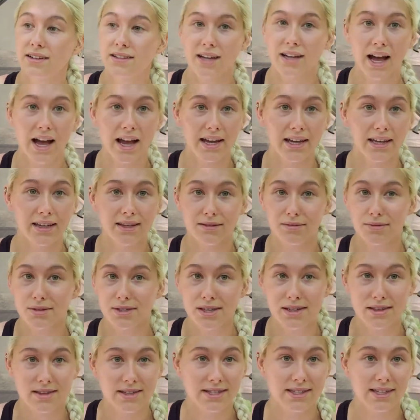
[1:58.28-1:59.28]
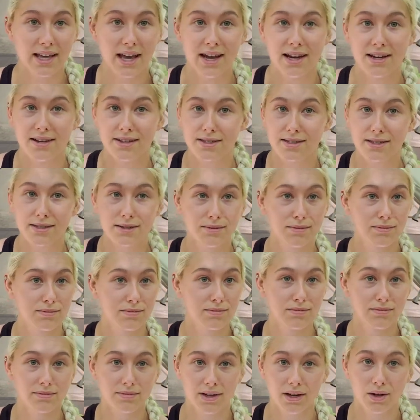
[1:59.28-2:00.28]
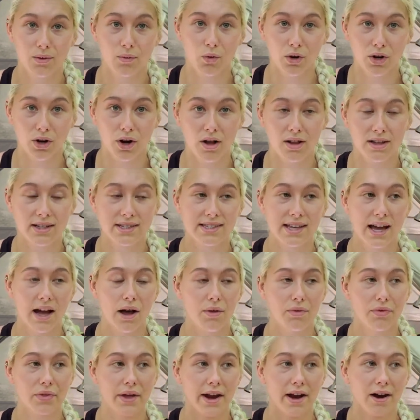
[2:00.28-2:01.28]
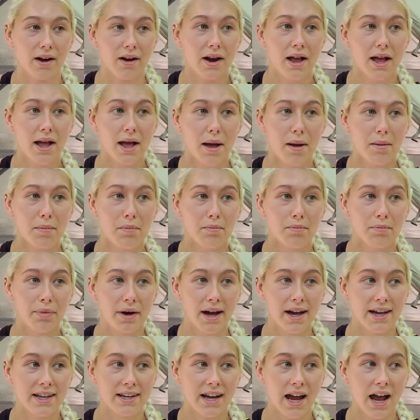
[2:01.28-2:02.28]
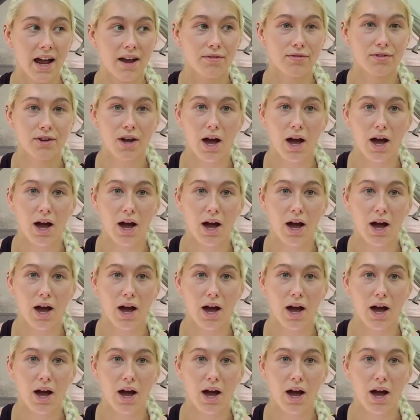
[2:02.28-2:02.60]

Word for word: hike, see the sights and what all is out there, but I've